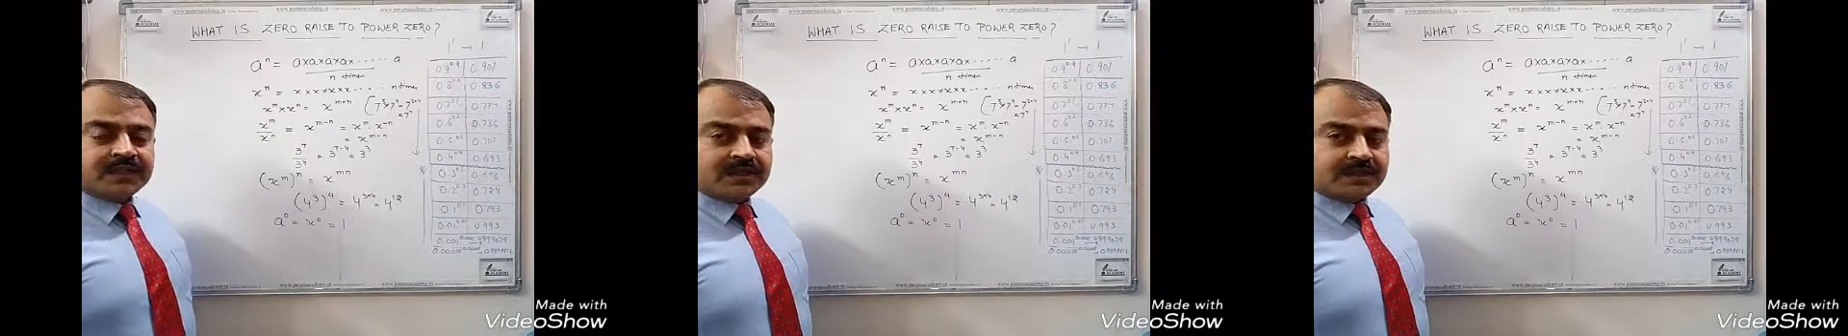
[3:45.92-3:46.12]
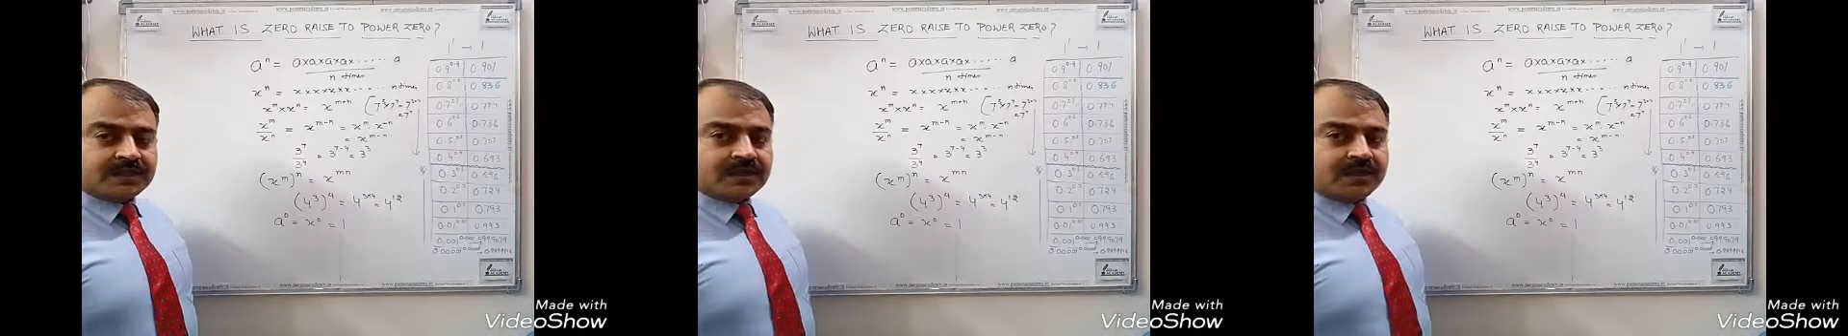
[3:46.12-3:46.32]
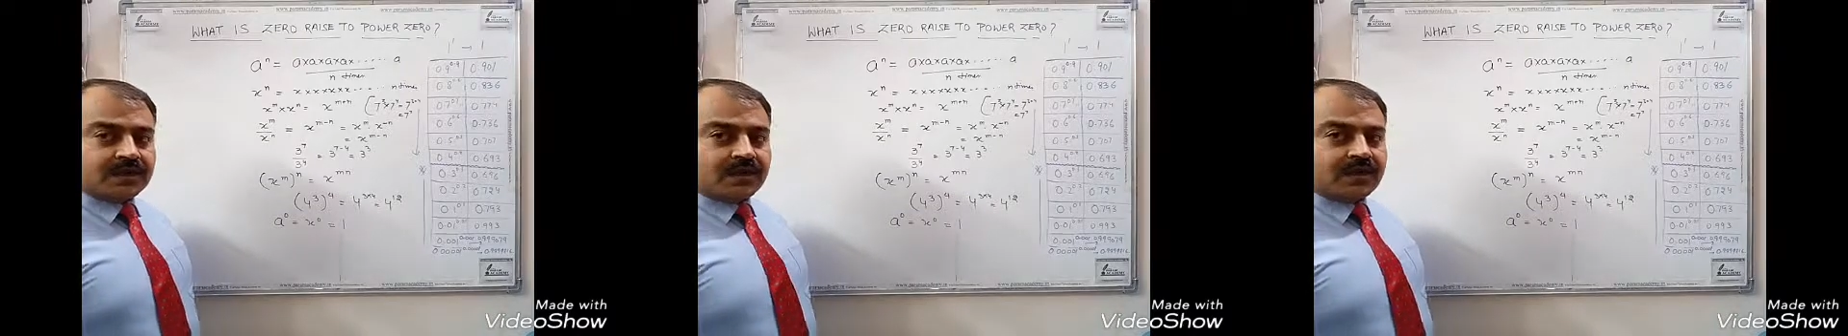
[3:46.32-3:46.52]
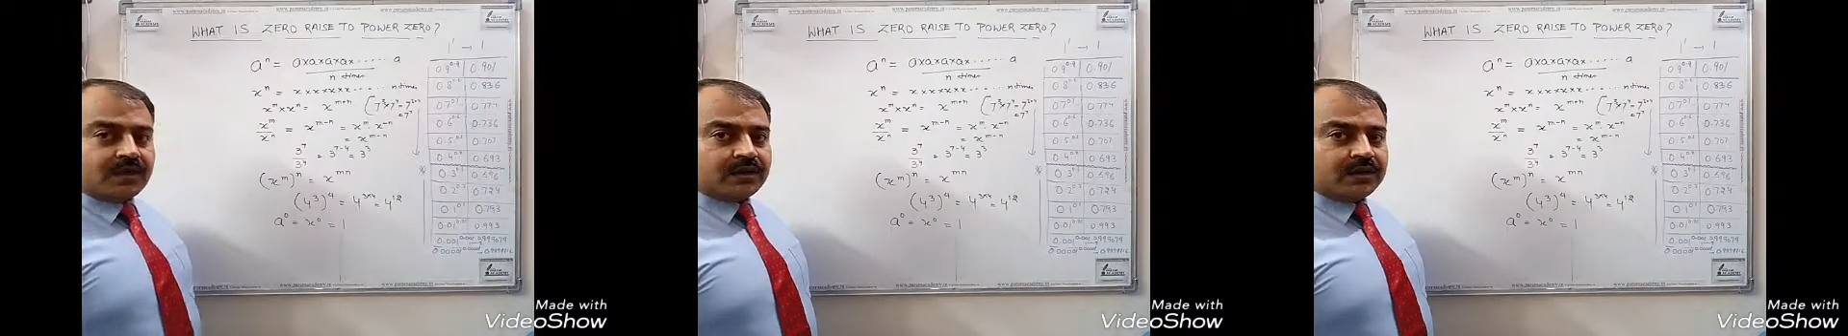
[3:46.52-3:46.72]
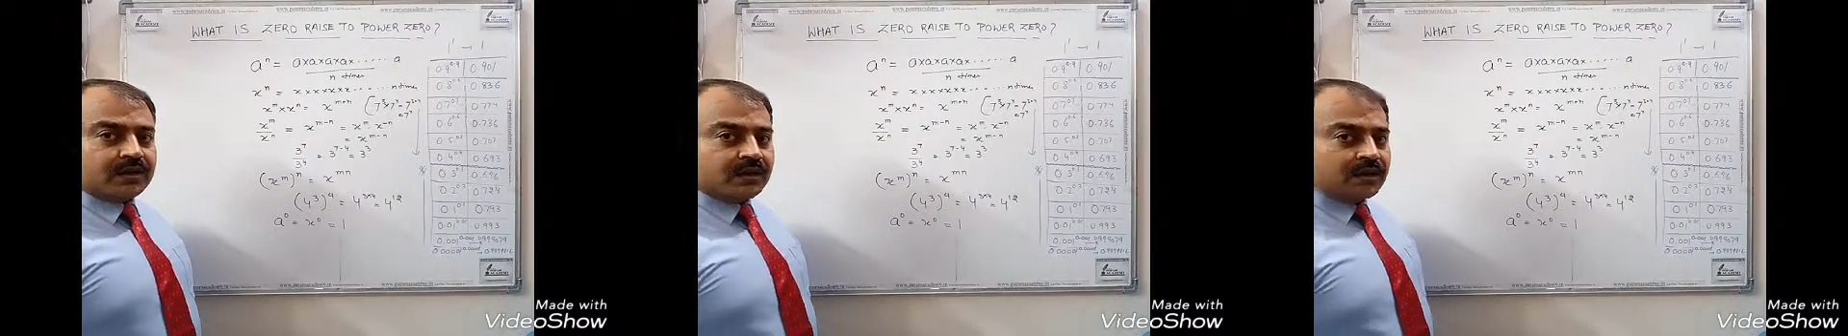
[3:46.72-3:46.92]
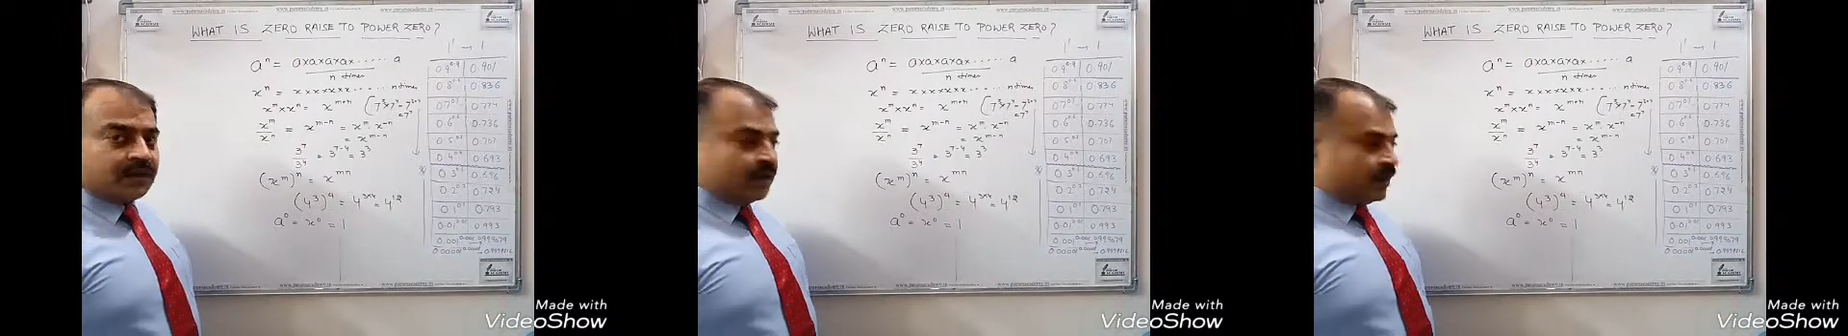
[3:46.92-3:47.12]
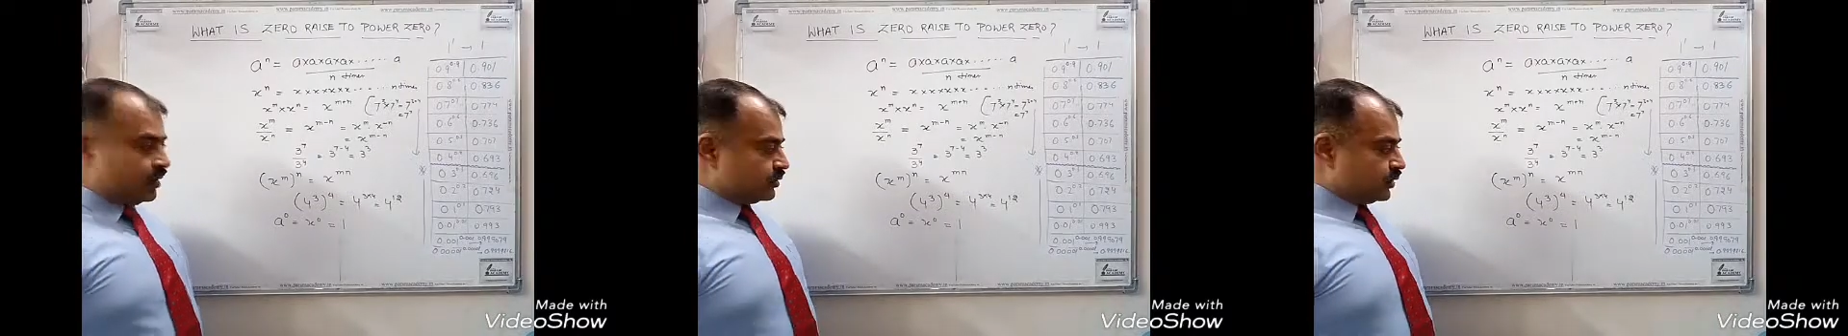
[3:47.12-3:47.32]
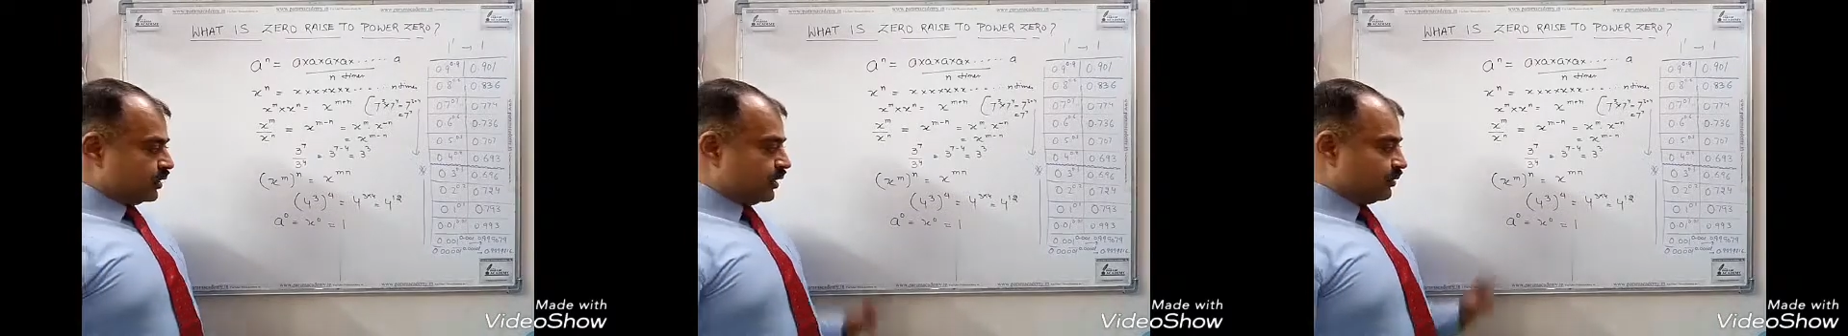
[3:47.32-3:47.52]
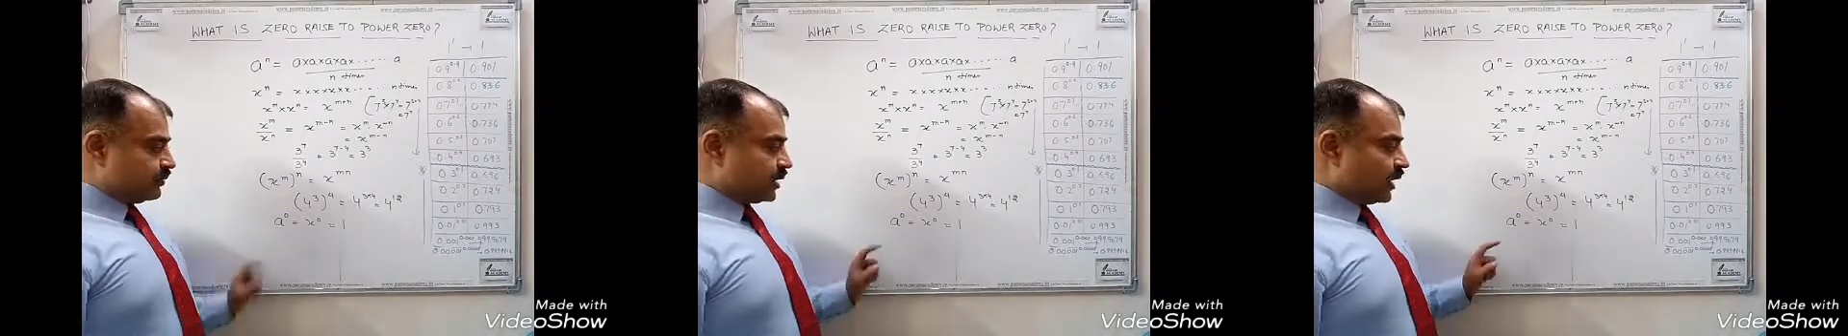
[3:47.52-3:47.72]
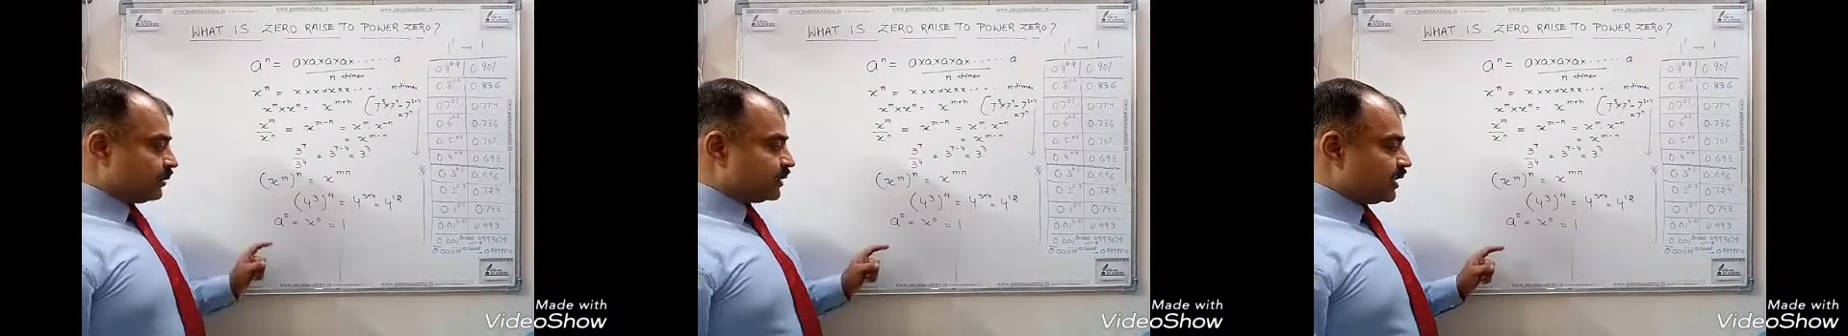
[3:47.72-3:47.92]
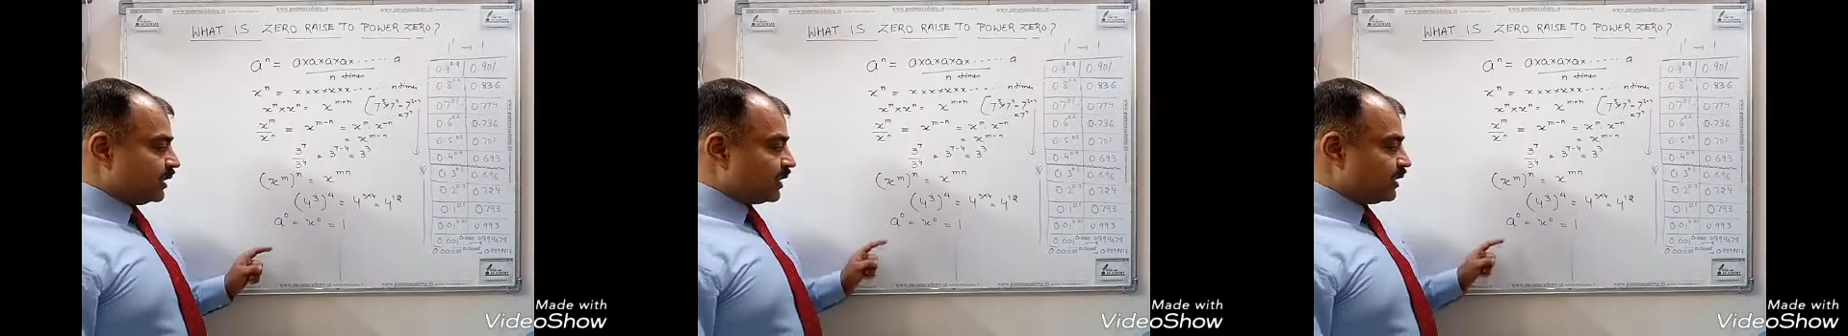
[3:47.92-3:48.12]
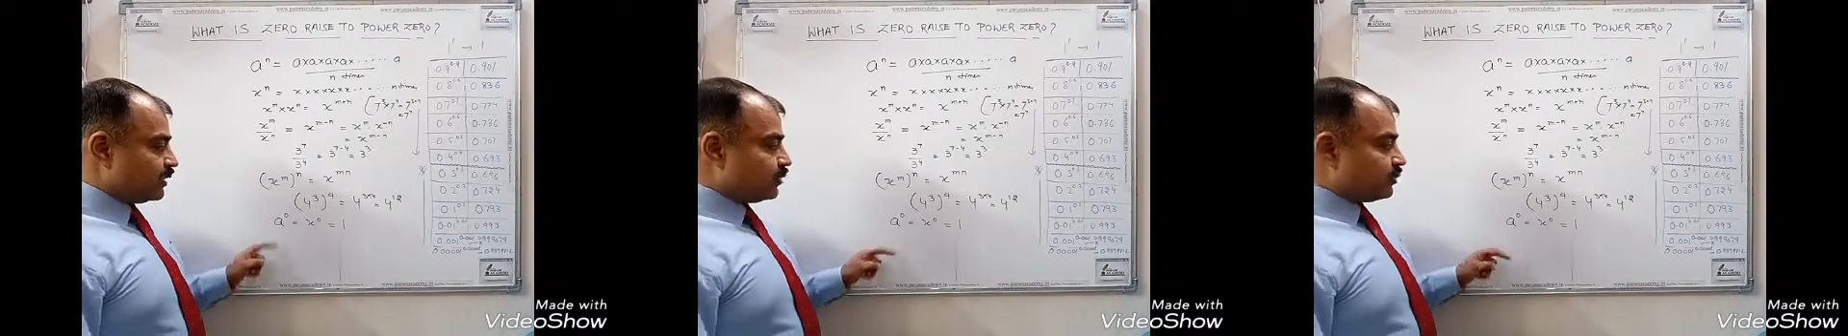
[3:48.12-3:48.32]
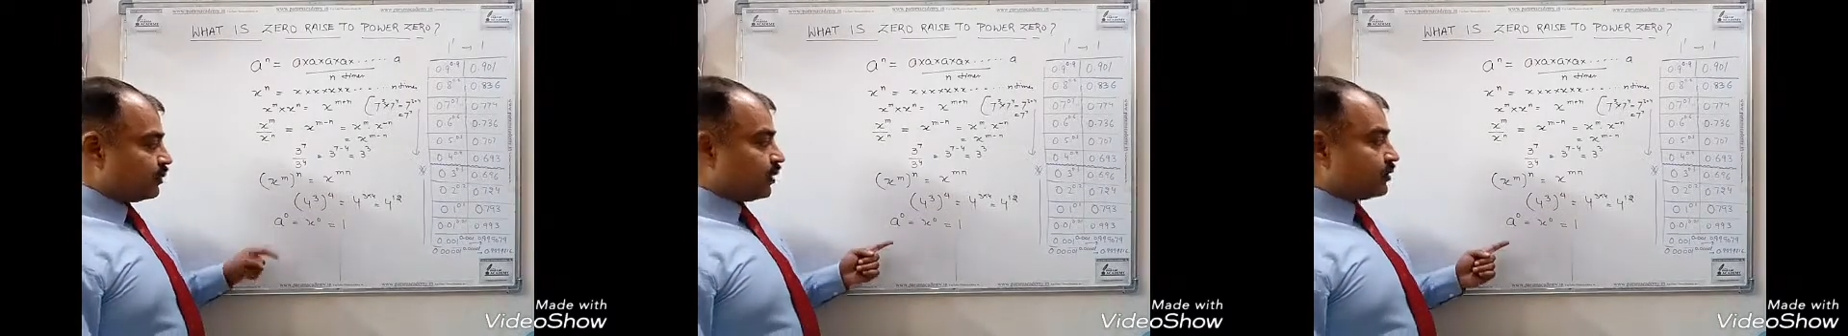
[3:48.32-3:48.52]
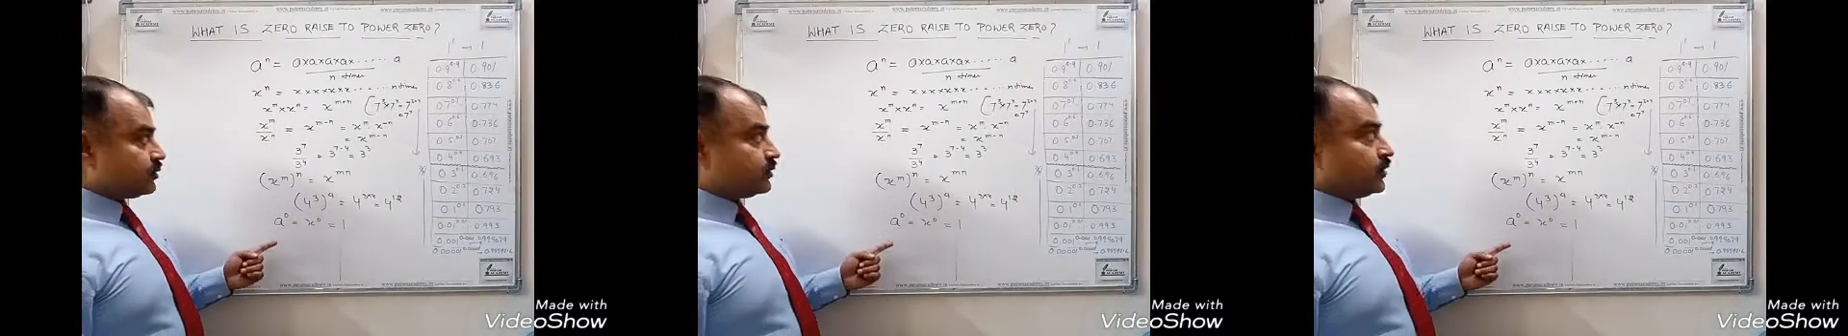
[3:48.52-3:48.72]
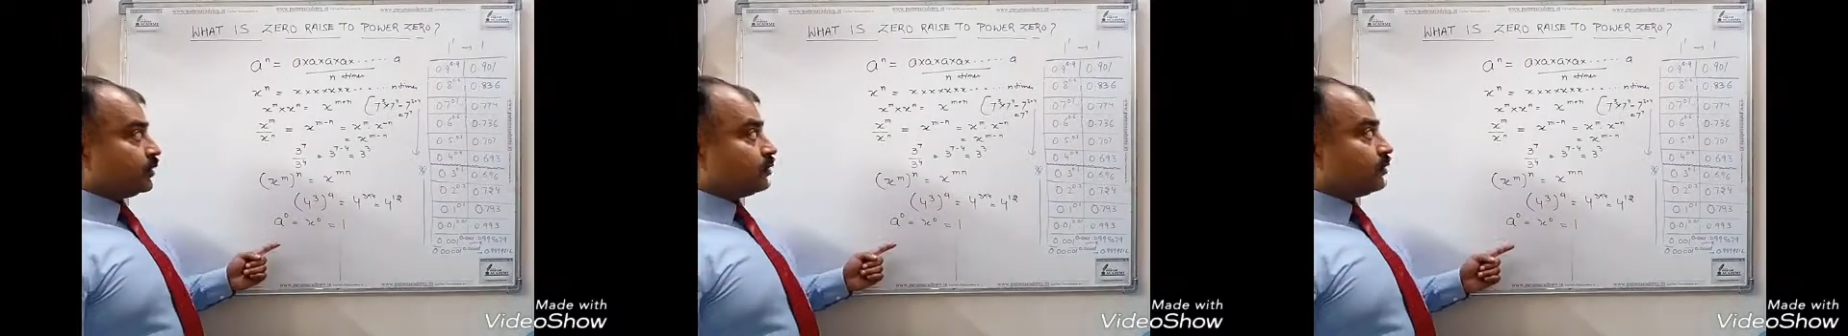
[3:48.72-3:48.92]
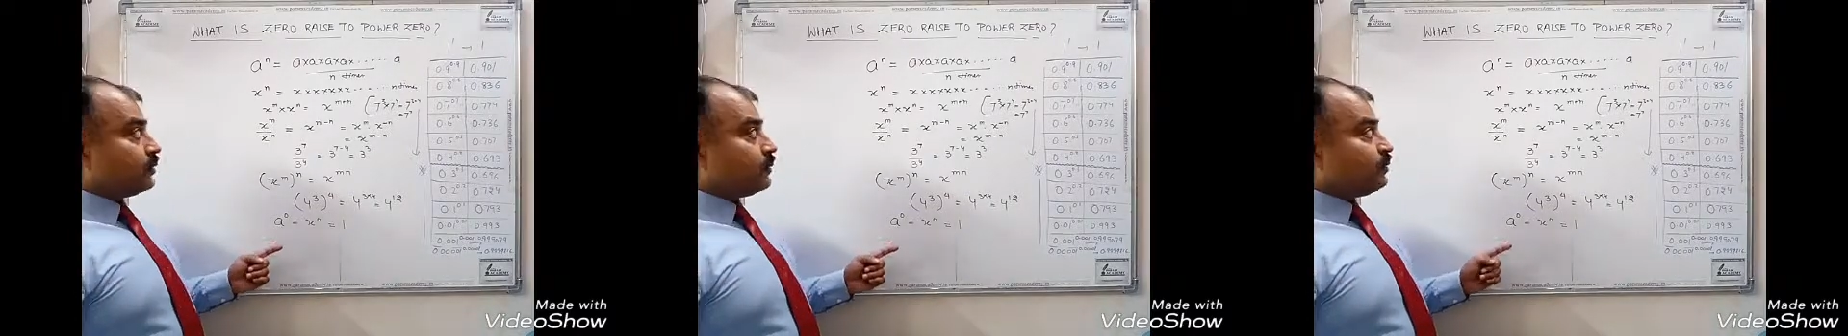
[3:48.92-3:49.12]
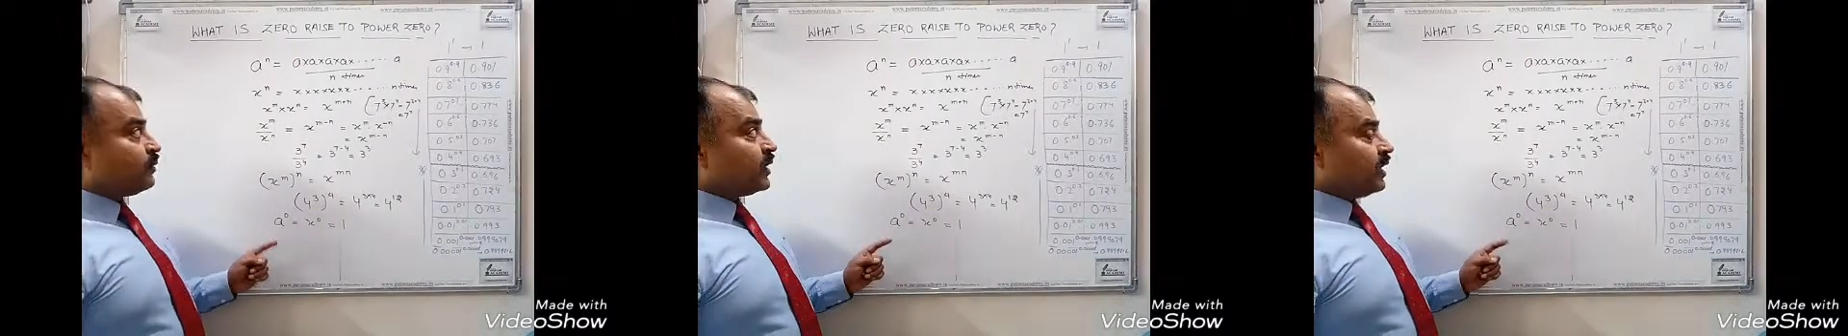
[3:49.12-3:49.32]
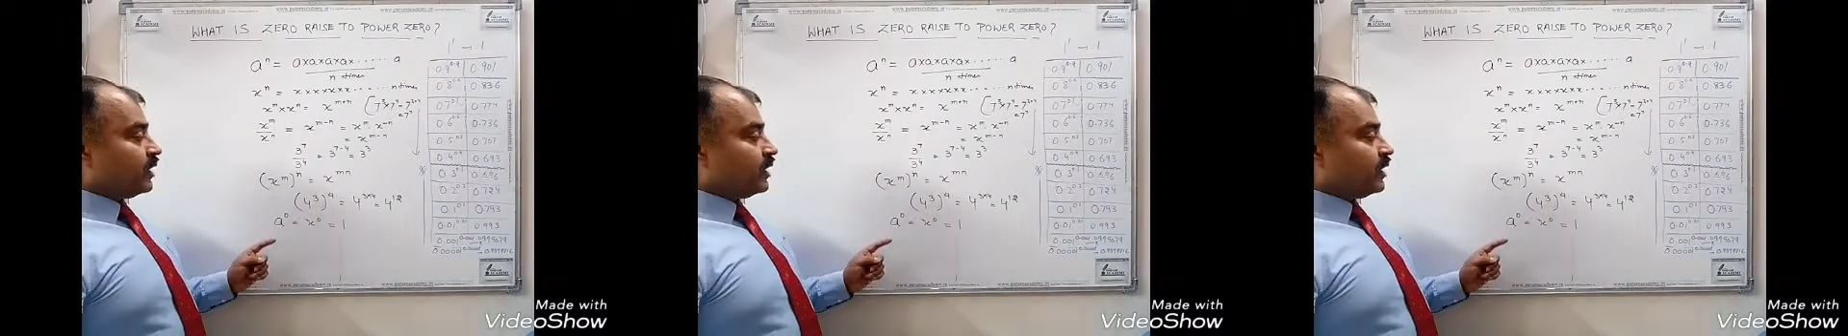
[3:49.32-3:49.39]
Isn't it or not? So if something raised to power 0,